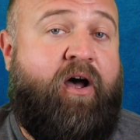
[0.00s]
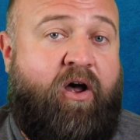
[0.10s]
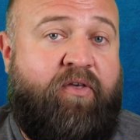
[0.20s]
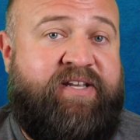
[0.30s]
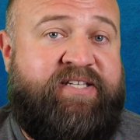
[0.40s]

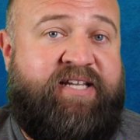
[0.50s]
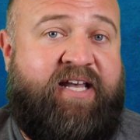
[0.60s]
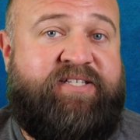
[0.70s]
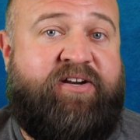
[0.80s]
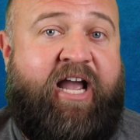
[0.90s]
All these
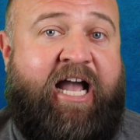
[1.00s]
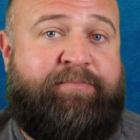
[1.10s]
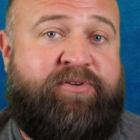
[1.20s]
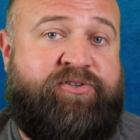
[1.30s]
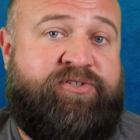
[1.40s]
tests are
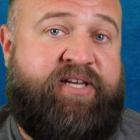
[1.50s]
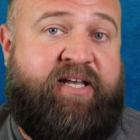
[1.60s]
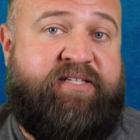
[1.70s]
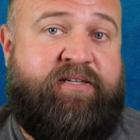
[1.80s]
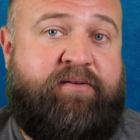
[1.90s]
aptitude
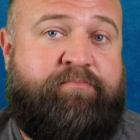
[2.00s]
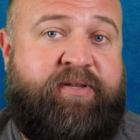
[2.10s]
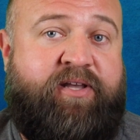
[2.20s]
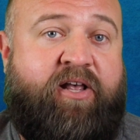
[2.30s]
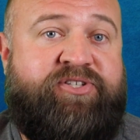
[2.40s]
tests, but
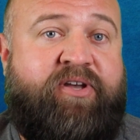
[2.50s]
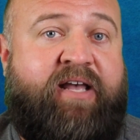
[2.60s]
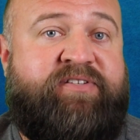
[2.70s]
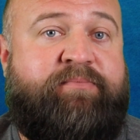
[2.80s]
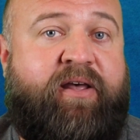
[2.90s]
they also
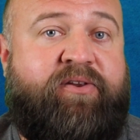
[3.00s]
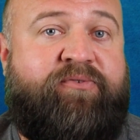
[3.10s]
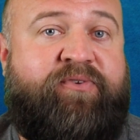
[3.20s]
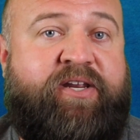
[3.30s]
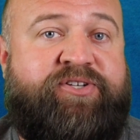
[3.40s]
have some other
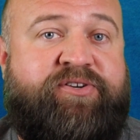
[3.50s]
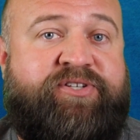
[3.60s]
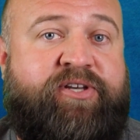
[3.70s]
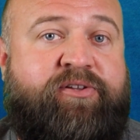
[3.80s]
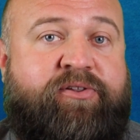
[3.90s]
features,
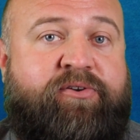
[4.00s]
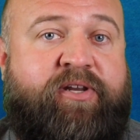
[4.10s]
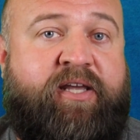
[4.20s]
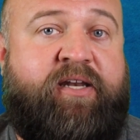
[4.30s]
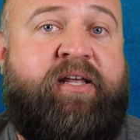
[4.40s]

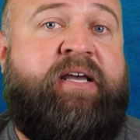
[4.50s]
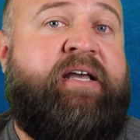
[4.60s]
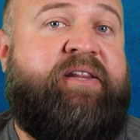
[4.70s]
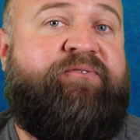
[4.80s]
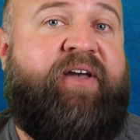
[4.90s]
including
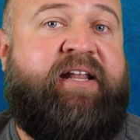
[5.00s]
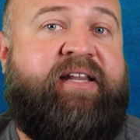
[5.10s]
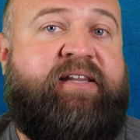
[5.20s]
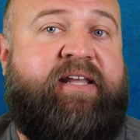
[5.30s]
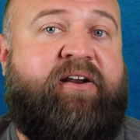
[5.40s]
the fact
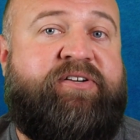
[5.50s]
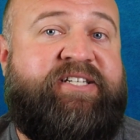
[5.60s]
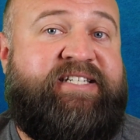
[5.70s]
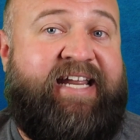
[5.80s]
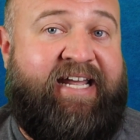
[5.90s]
that they are
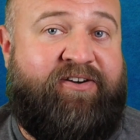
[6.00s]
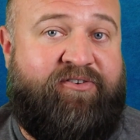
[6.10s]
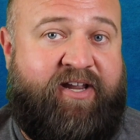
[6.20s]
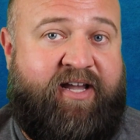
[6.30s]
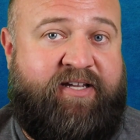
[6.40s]

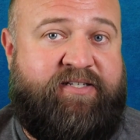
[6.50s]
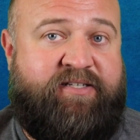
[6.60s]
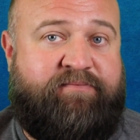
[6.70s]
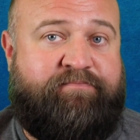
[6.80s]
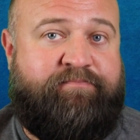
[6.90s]
standardized,
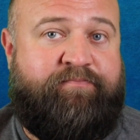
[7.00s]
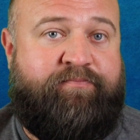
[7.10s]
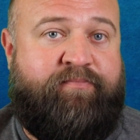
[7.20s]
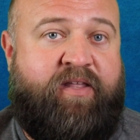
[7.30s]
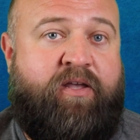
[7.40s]

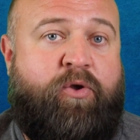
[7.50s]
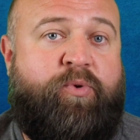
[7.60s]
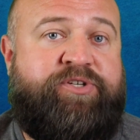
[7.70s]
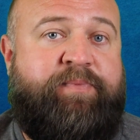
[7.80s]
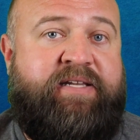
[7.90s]

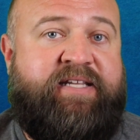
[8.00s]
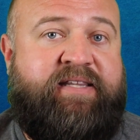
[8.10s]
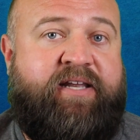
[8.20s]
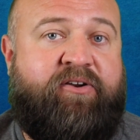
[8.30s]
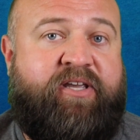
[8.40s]
which means that
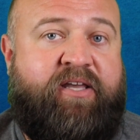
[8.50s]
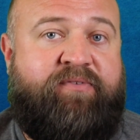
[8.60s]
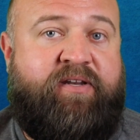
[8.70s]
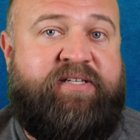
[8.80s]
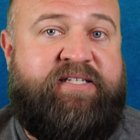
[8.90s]
they are
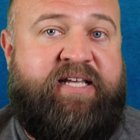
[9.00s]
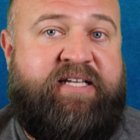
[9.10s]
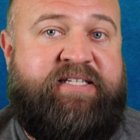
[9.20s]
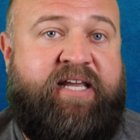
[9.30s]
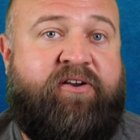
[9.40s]
given to
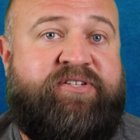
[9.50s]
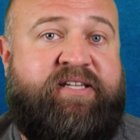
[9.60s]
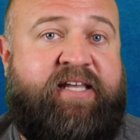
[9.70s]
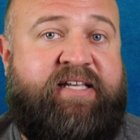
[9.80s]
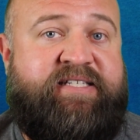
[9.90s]
test takers in
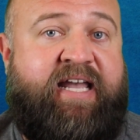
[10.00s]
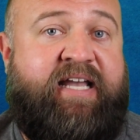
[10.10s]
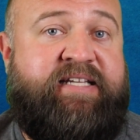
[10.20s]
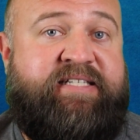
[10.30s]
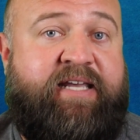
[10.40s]
the
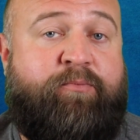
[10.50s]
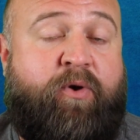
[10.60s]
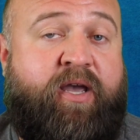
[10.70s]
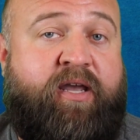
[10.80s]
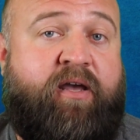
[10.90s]
exact same
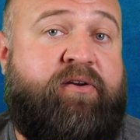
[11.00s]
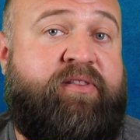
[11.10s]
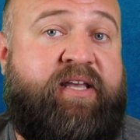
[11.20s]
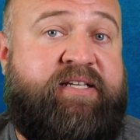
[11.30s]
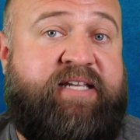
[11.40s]
way under
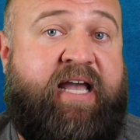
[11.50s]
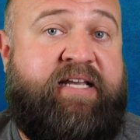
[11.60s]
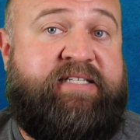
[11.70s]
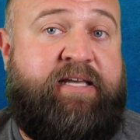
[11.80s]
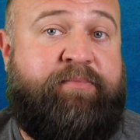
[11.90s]
the exact
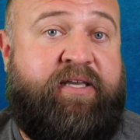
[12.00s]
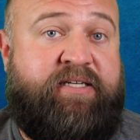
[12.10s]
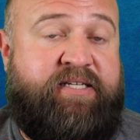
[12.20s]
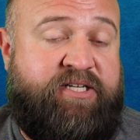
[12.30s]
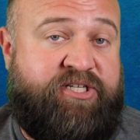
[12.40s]
same
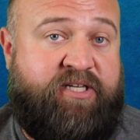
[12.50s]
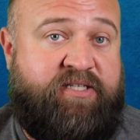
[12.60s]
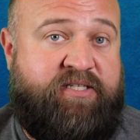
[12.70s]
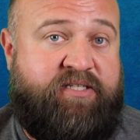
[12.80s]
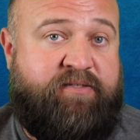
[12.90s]

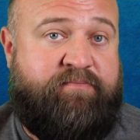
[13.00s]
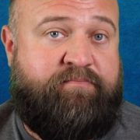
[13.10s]
conditions.